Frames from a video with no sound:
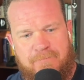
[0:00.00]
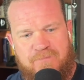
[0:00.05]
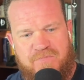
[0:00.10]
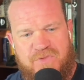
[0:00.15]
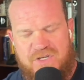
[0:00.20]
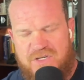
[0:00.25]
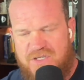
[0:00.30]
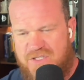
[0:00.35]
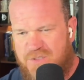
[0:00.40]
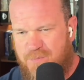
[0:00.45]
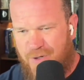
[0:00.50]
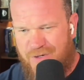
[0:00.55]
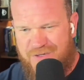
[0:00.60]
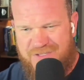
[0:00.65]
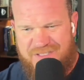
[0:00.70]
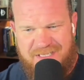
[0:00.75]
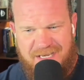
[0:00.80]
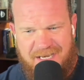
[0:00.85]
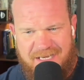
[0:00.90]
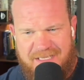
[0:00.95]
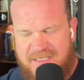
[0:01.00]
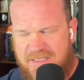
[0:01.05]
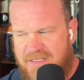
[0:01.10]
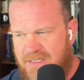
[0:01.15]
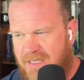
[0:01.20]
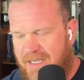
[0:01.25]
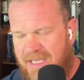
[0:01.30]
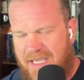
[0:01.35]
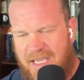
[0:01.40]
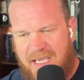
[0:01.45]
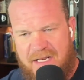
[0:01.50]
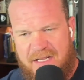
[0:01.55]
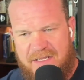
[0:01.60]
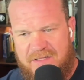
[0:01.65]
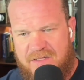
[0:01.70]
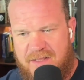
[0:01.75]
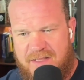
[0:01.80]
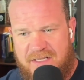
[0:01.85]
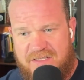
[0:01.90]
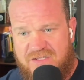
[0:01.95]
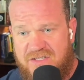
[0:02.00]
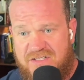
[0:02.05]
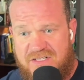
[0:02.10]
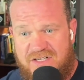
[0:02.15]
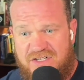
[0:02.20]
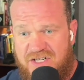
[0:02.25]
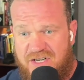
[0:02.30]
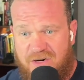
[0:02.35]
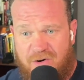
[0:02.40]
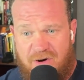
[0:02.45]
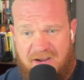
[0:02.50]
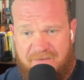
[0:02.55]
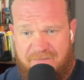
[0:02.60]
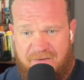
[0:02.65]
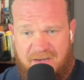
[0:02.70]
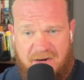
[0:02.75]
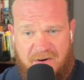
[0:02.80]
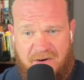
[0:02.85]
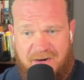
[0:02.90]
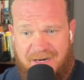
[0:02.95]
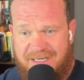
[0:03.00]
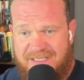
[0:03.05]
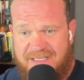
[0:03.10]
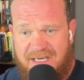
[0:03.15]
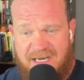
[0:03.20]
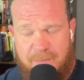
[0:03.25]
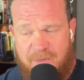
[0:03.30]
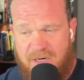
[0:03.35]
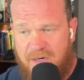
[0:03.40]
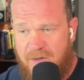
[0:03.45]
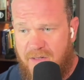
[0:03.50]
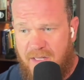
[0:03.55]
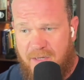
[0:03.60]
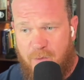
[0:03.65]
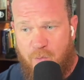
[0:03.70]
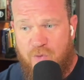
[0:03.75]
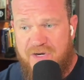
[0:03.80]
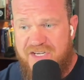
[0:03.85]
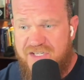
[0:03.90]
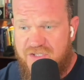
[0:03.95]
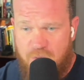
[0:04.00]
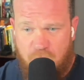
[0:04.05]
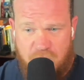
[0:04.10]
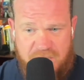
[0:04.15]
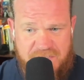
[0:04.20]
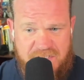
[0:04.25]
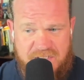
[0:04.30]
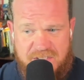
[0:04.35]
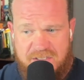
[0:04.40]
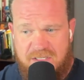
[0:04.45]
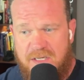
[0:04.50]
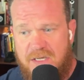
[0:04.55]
The dispersed sites, again, that's just a geographic area and a time area, like resources.